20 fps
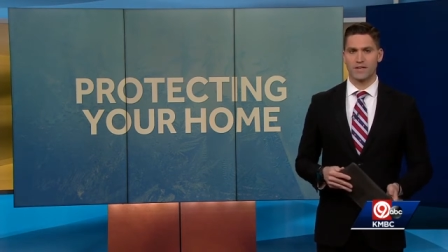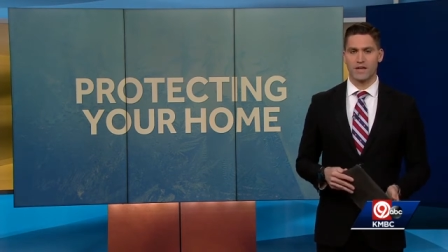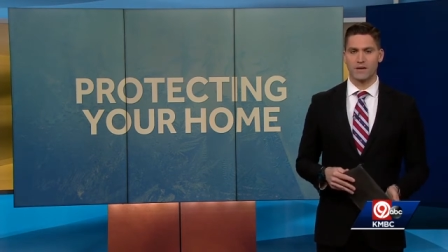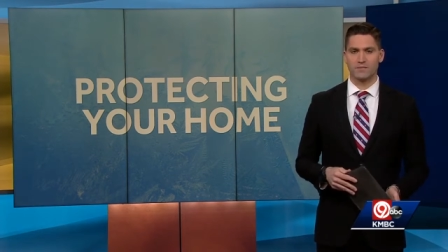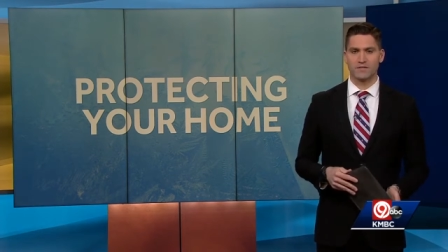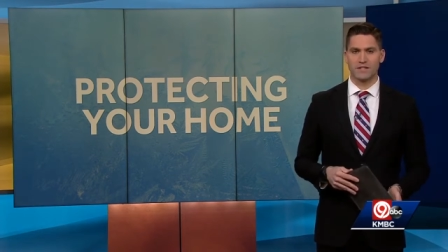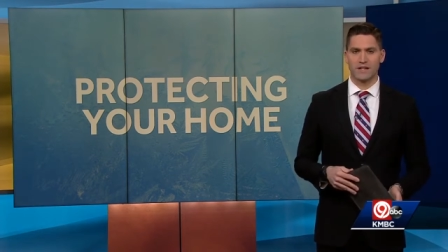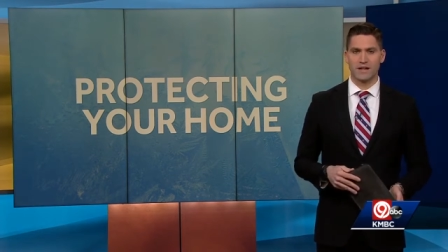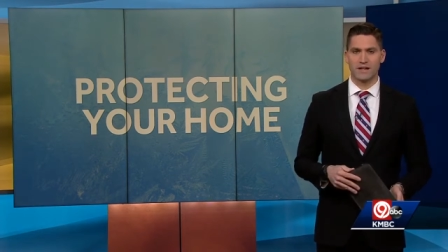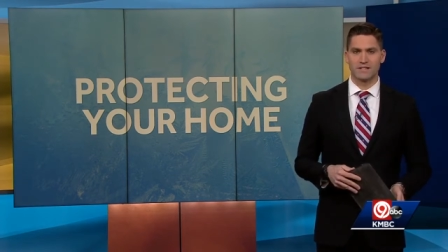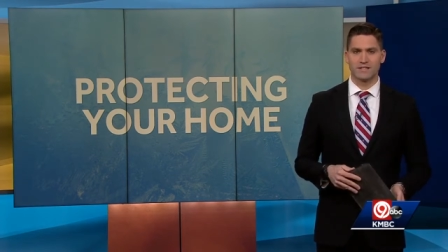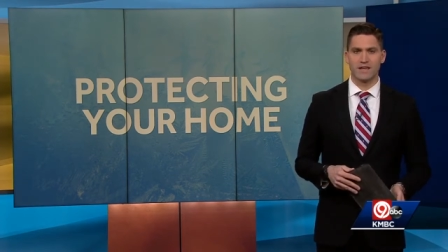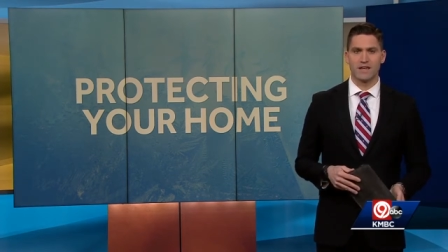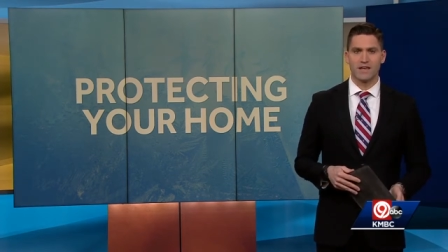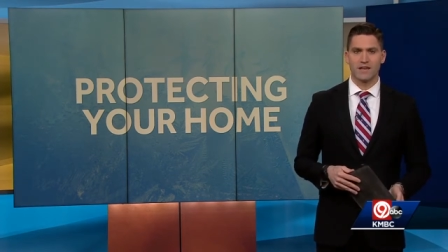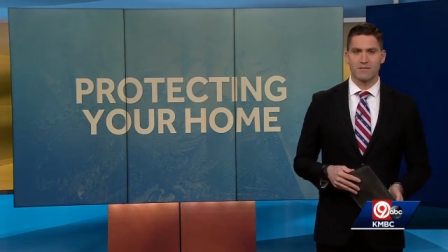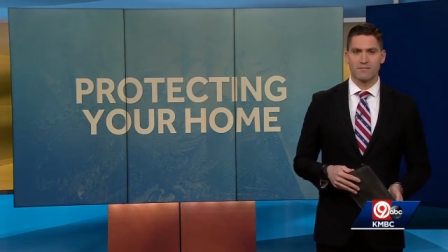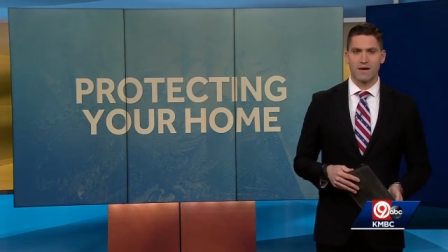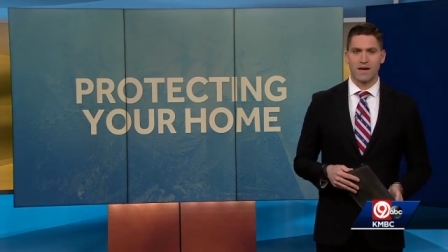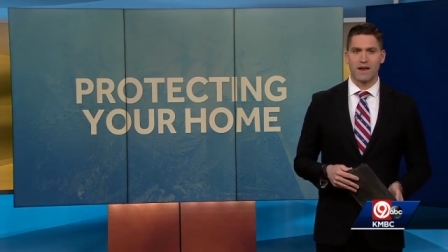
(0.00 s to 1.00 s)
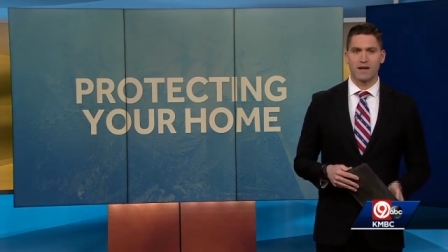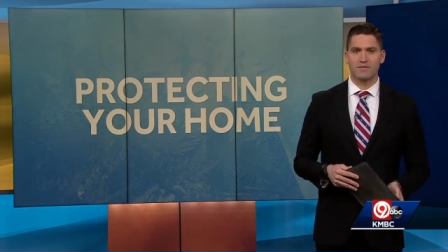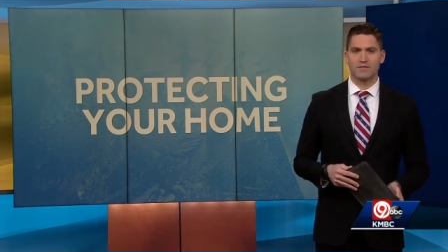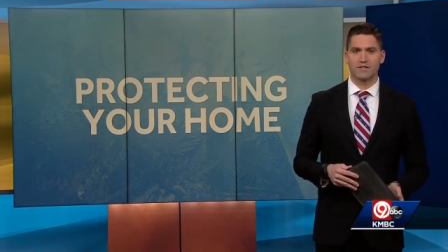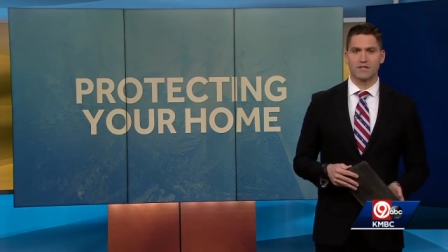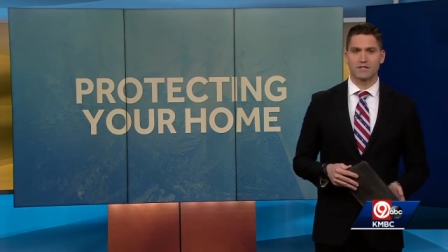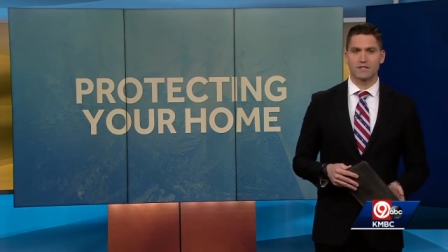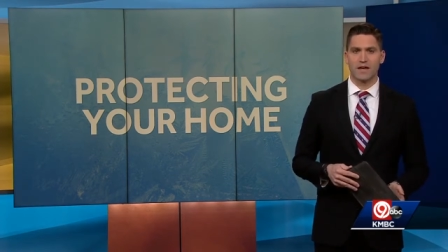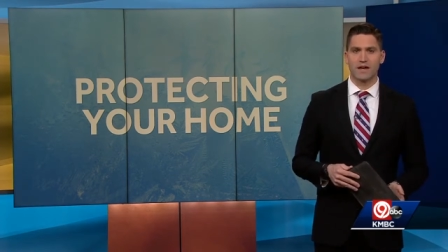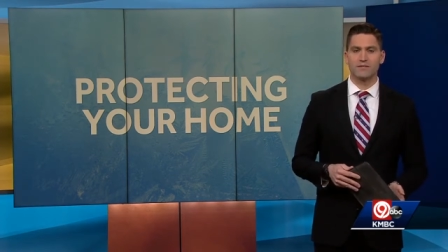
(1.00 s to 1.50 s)
KMBC9's Matt
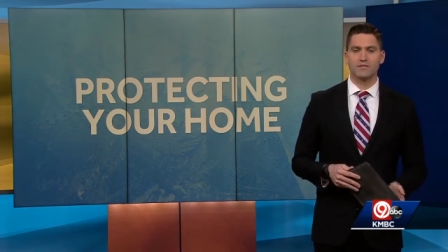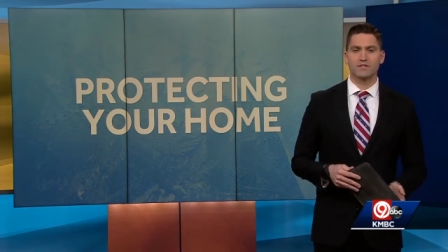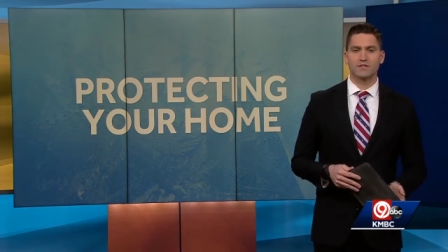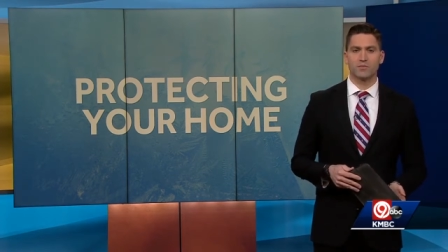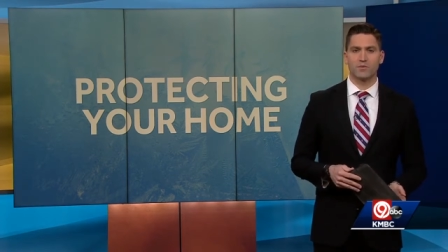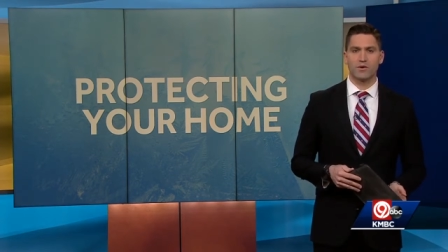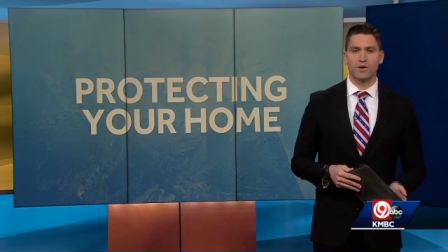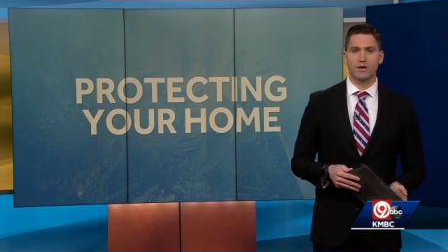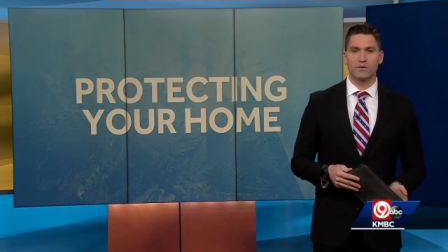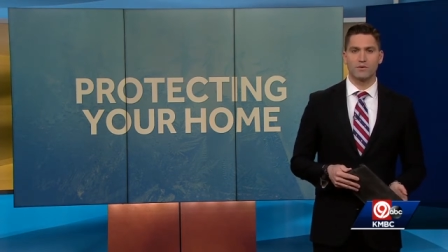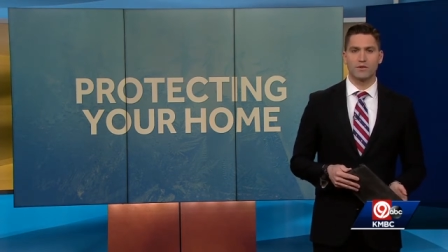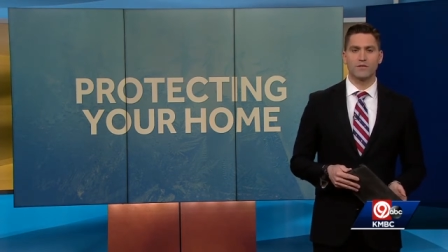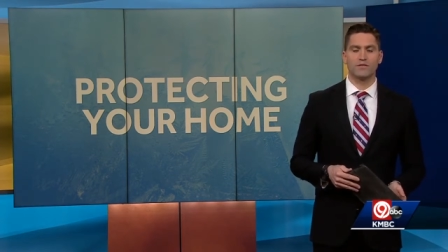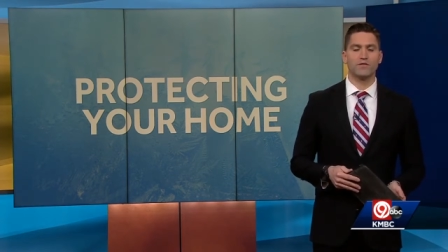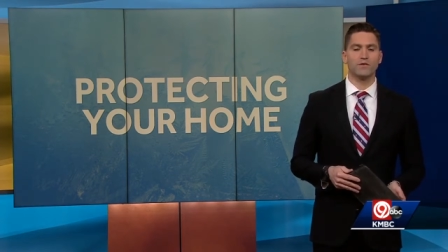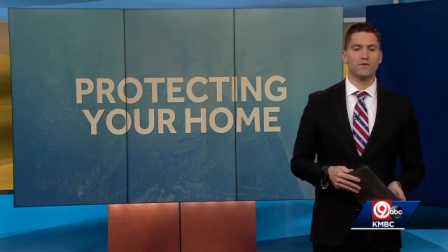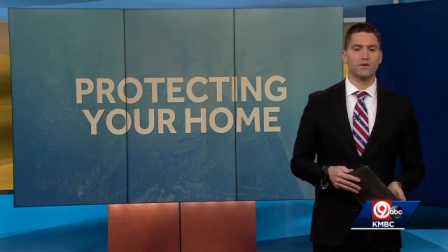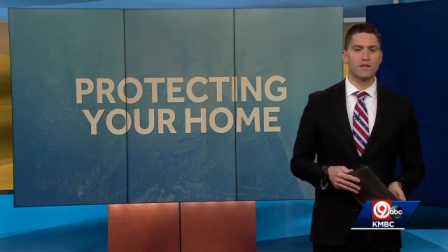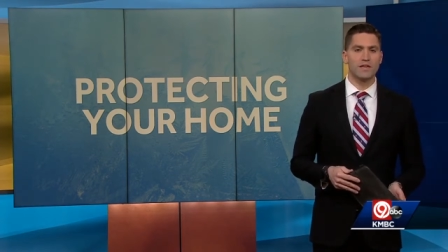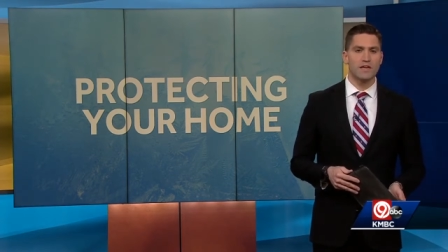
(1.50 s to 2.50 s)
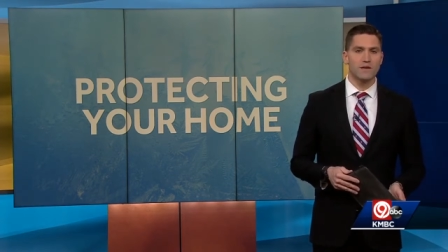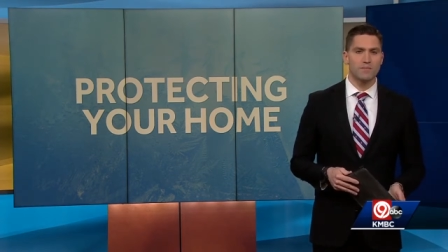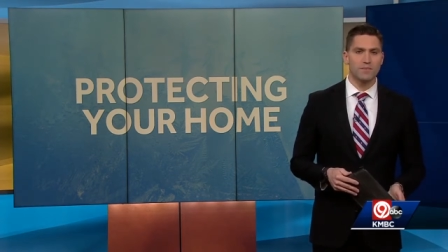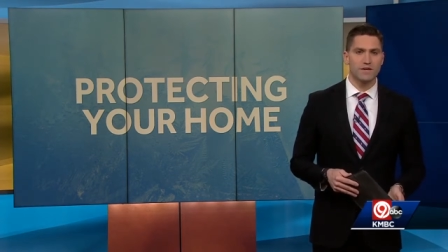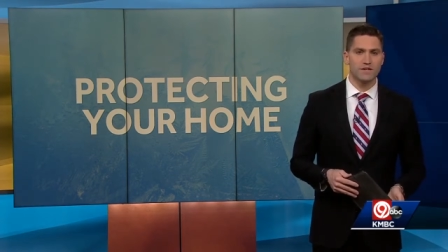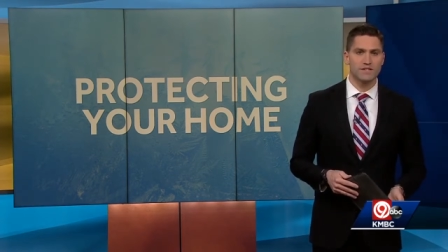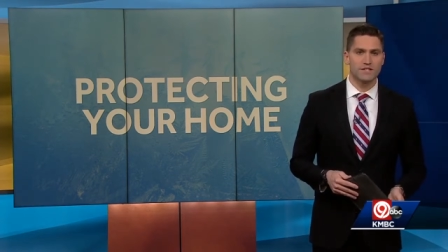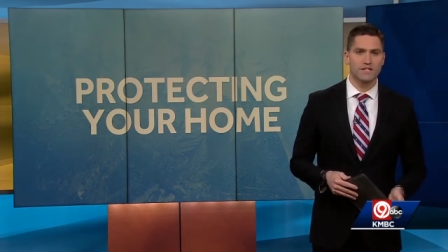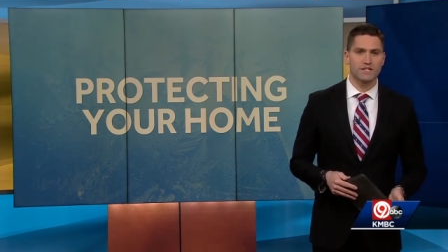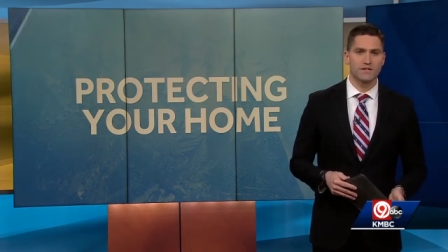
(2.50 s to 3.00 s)
Evans is live this morning with a few key
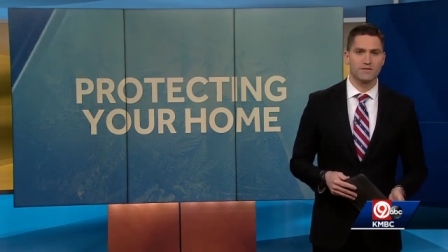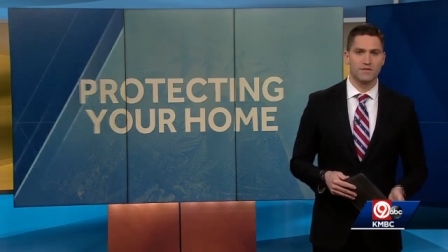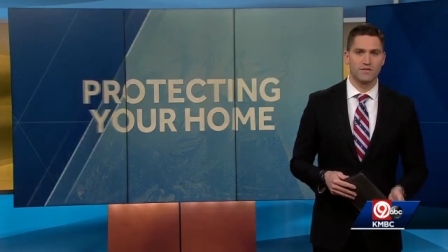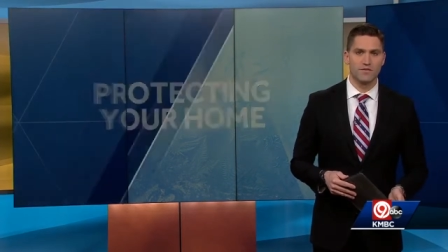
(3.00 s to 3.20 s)
pieces of